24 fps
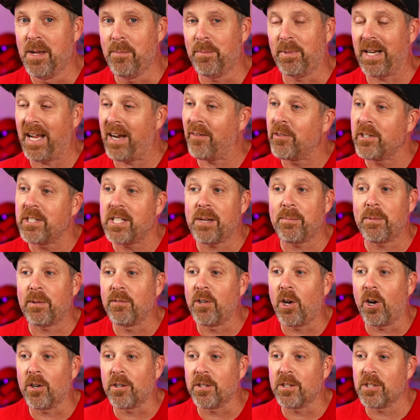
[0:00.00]
but every time I've
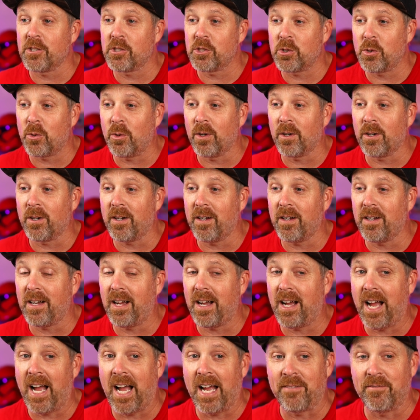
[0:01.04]
gone to the store,
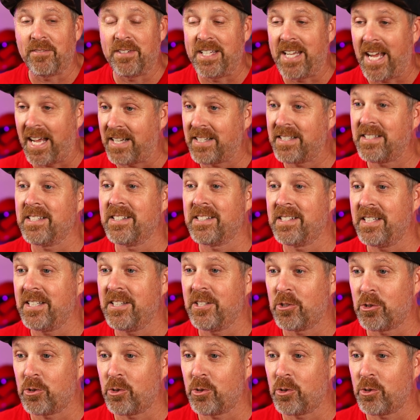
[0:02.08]
I've yet to see the